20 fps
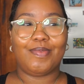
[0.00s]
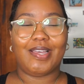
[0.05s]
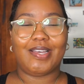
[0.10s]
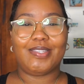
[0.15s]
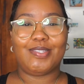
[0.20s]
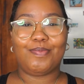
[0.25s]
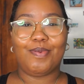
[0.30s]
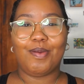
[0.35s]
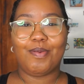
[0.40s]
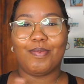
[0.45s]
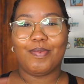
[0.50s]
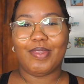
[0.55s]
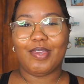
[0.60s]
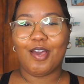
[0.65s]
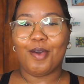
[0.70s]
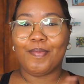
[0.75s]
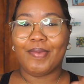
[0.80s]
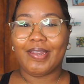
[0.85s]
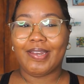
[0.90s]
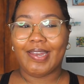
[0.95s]
That's probably
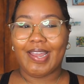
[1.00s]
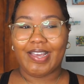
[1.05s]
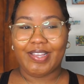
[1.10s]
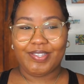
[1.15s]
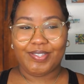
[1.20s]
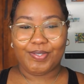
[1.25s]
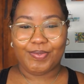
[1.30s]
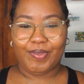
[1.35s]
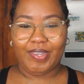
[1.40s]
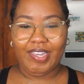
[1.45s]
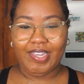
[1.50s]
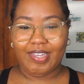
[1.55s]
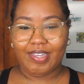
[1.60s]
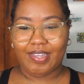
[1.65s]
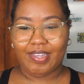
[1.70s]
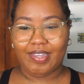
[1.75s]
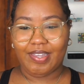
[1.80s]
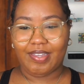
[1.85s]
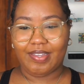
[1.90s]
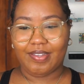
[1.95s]
coming next week.
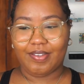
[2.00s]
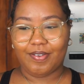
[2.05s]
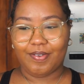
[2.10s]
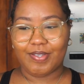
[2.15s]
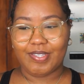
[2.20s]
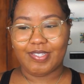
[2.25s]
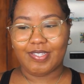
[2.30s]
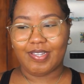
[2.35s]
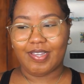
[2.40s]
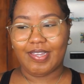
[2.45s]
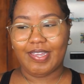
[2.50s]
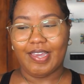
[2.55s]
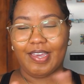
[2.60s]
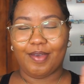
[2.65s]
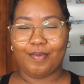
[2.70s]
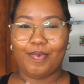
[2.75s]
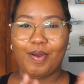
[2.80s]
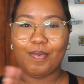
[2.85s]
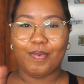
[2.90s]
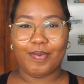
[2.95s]
Or yeah,
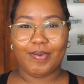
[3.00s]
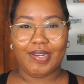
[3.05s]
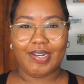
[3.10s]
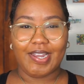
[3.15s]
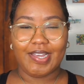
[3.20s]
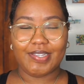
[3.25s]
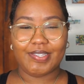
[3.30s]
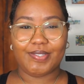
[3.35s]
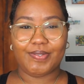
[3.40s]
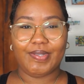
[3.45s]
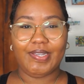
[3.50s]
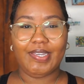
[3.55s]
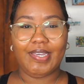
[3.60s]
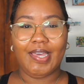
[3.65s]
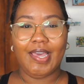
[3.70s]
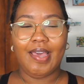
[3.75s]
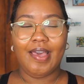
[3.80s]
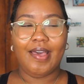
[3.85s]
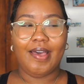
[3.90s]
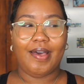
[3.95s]
probably next week.
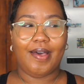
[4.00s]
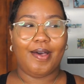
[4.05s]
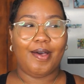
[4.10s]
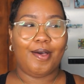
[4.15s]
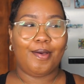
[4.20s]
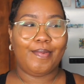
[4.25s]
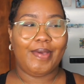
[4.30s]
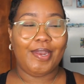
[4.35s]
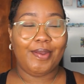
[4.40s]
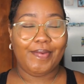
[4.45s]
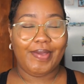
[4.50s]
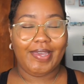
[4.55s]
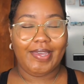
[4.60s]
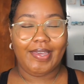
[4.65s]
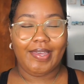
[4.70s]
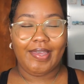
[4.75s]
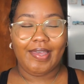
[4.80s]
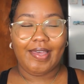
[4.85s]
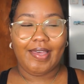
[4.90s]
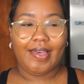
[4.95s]
Anyway,
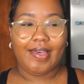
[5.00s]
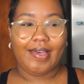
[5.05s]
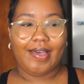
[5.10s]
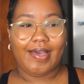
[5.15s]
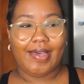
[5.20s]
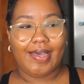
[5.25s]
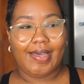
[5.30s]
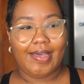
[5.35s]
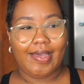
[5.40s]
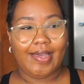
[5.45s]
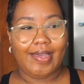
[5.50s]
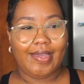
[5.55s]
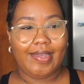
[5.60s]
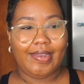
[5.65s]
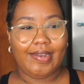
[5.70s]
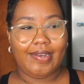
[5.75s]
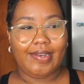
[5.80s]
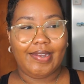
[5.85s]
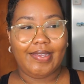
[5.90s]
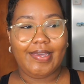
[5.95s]

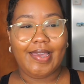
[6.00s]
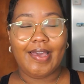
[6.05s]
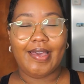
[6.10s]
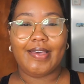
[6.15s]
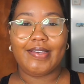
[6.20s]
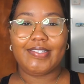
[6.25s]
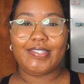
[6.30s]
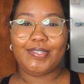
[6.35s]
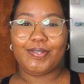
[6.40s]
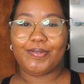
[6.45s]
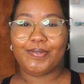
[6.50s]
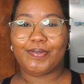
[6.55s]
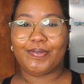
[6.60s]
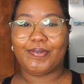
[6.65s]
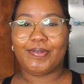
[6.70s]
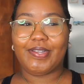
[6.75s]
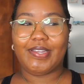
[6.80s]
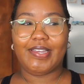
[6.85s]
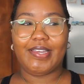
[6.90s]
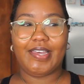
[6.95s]
and yeah, so
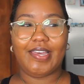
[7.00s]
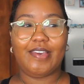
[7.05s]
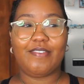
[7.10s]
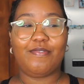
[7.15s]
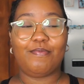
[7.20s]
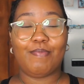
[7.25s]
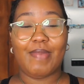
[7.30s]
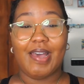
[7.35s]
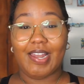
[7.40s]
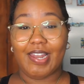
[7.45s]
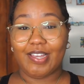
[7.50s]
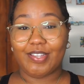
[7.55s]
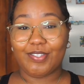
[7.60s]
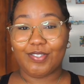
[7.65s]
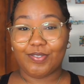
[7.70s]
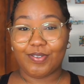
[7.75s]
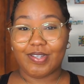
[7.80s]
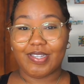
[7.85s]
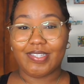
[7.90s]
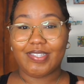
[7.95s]
if Belle
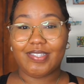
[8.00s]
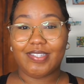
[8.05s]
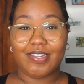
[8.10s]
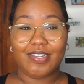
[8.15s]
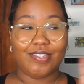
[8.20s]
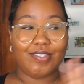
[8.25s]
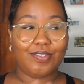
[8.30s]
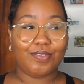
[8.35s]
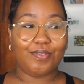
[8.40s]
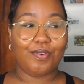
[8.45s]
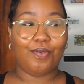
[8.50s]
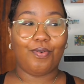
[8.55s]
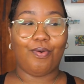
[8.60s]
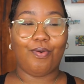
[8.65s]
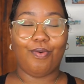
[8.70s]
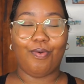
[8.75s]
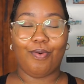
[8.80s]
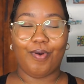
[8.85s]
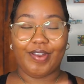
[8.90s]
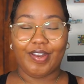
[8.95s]
Stores does
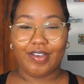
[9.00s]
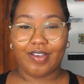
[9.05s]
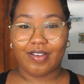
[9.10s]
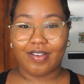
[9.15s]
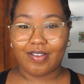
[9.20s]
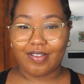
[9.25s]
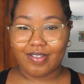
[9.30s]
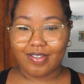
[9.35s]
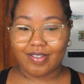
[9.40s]
order